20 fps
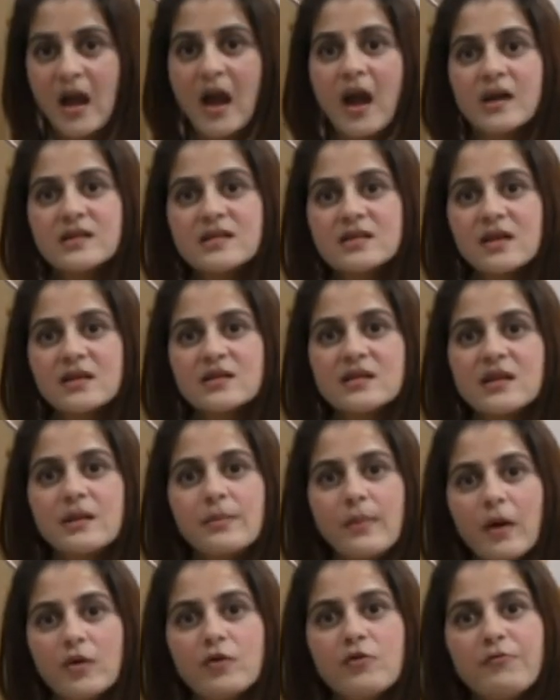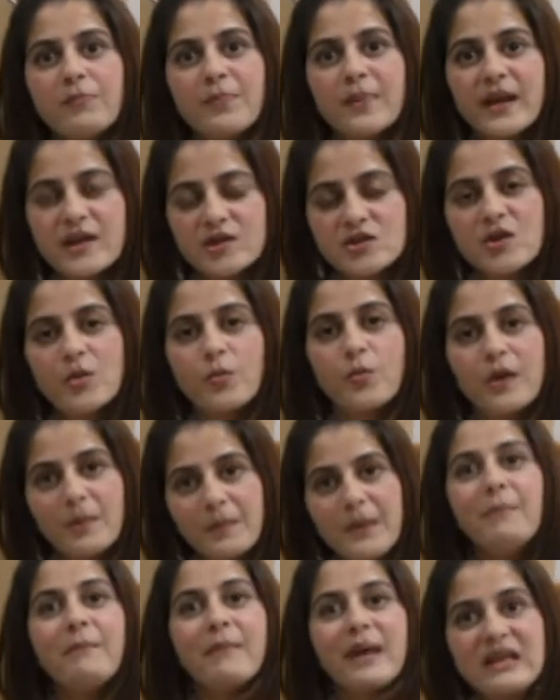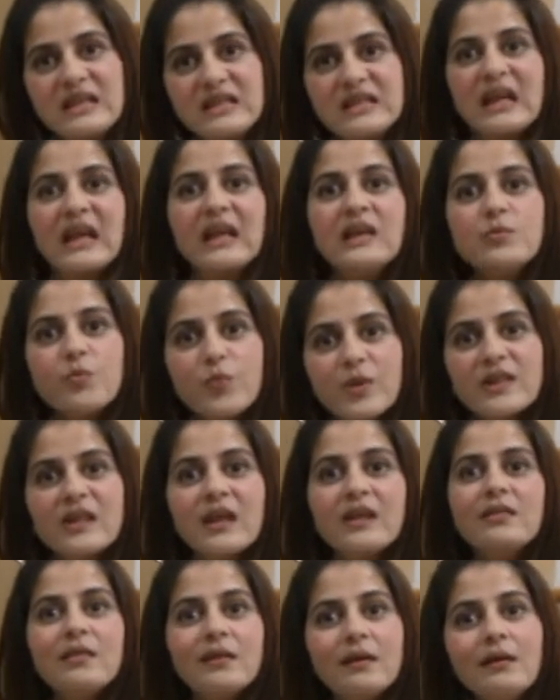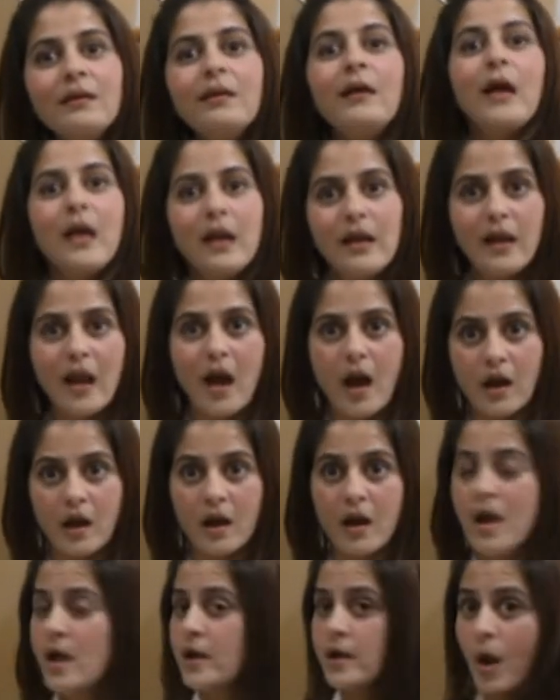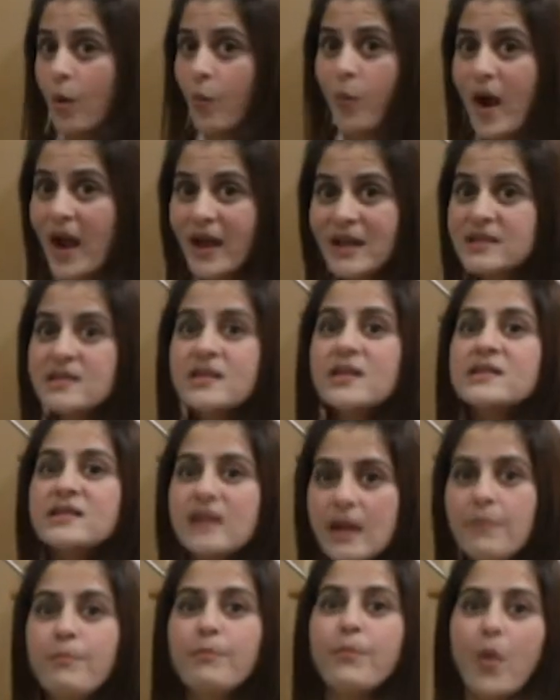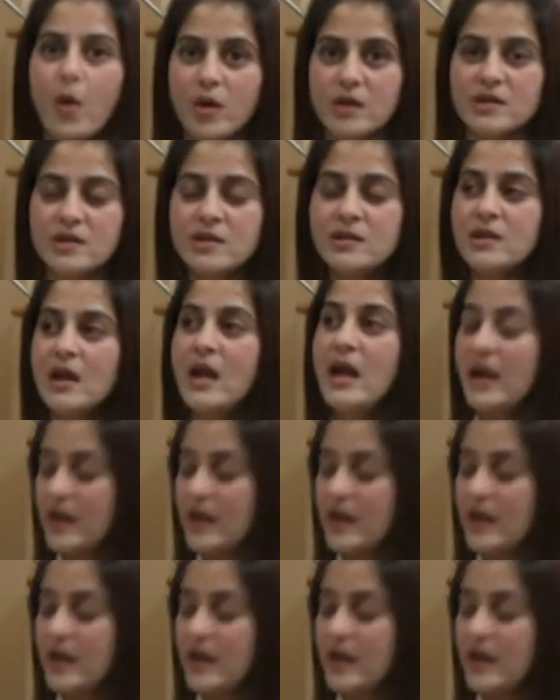a certain amount of pressure will be maintained within the lung. Now, why is this important?